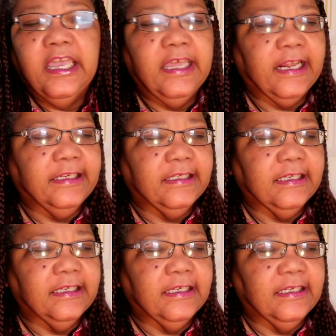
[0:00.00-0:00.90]
And
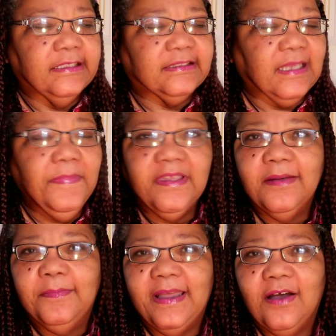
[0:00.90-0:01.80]
something
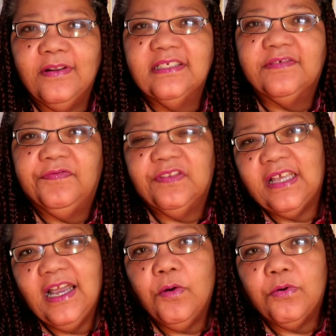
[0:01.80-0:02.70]
about his
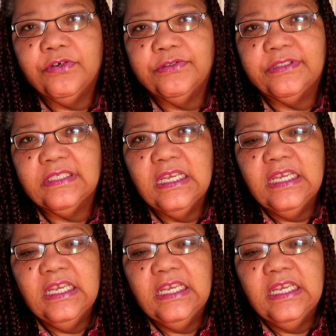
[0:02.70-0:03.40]
flowers.